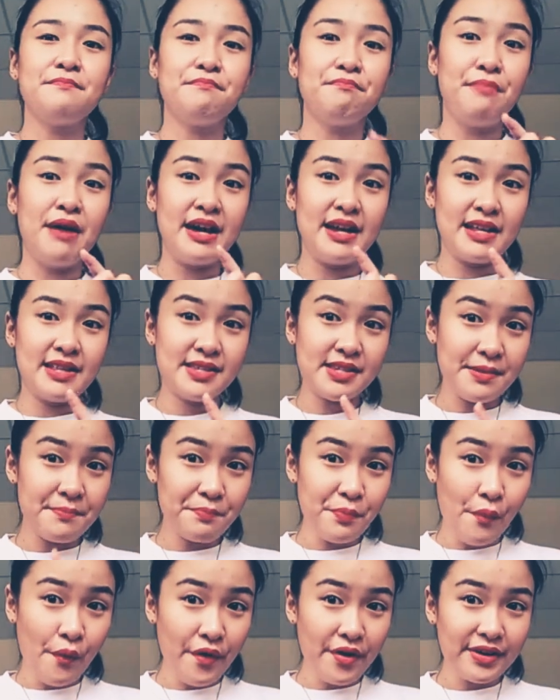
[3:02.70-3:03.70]
but it's
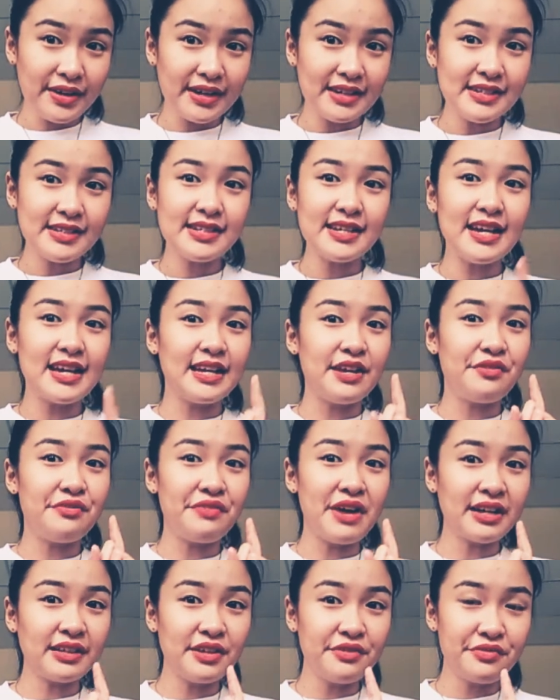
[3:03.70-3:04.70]
important in
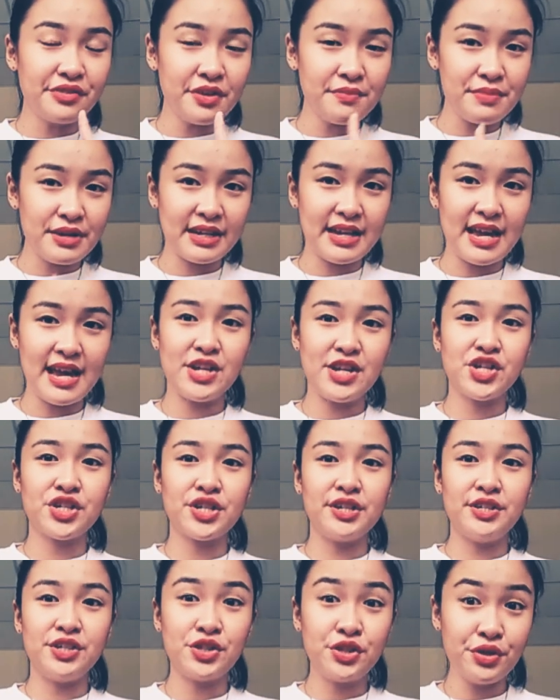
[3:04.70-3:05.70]
effective
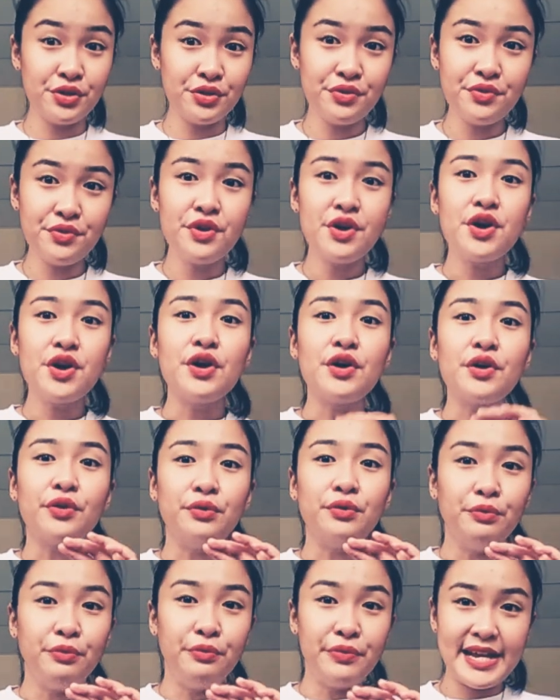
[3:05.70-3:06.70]
communication to
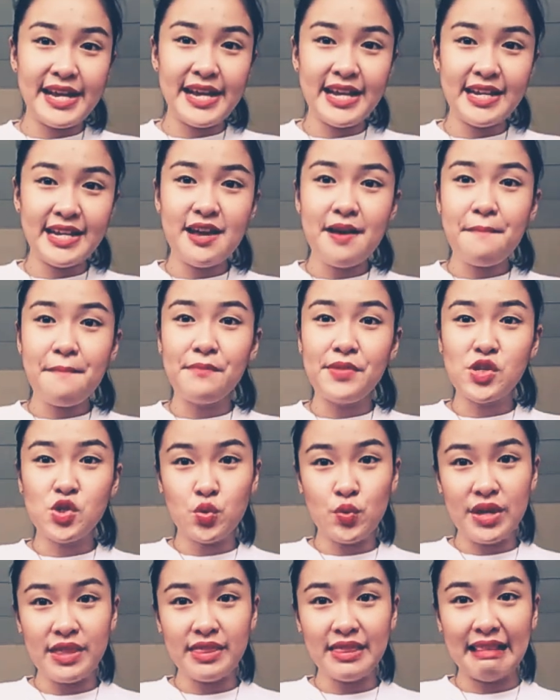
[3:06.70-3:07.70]
read
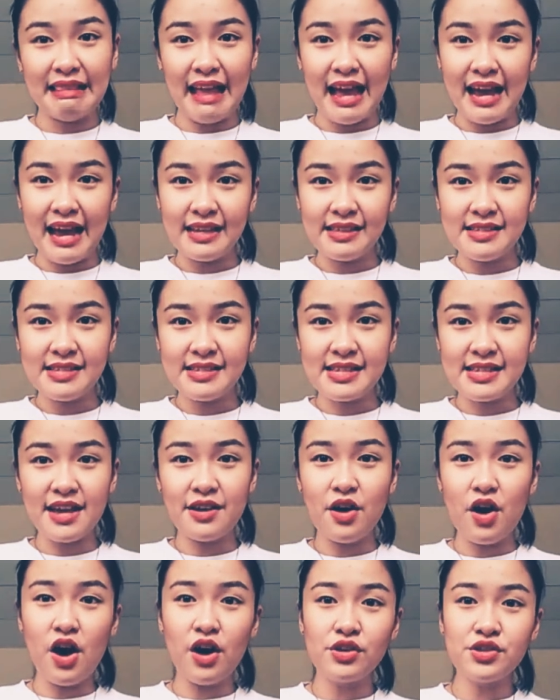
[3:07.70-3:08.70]
between the lines
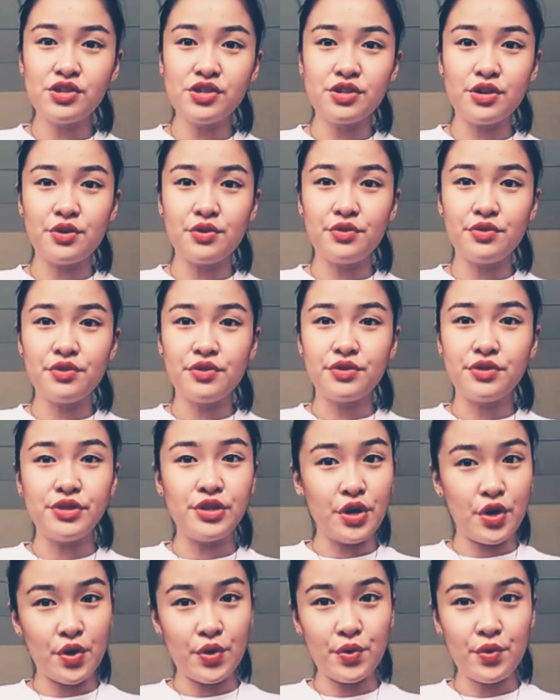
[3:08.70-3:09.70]
and also
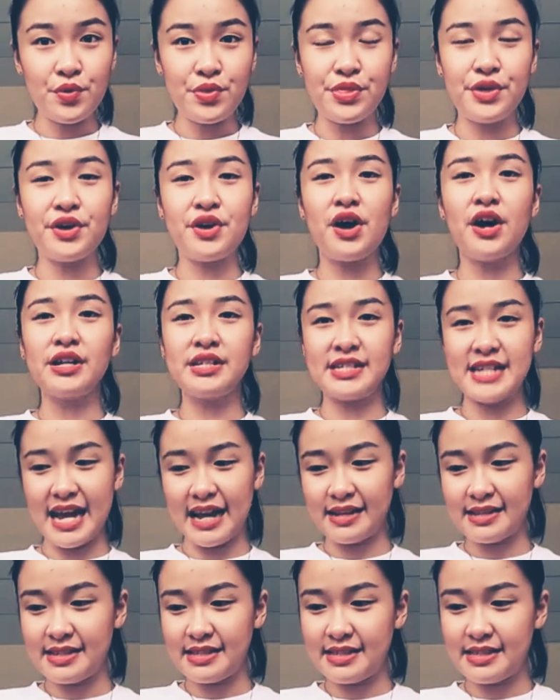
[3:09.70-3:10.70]
know the
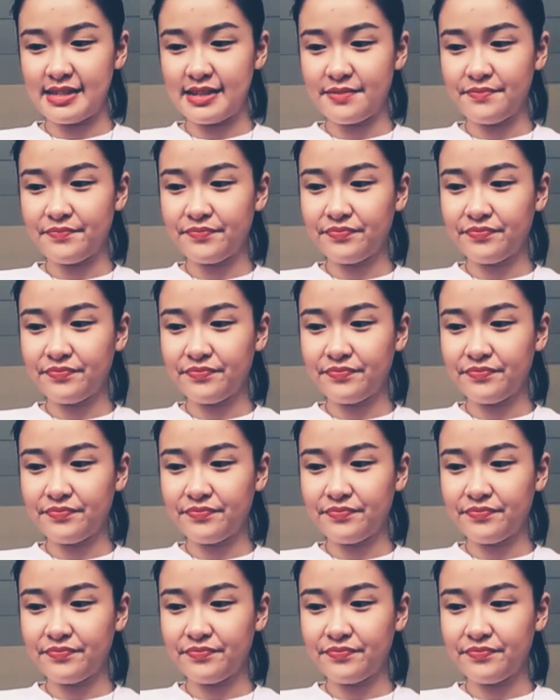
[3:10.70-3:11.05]
context.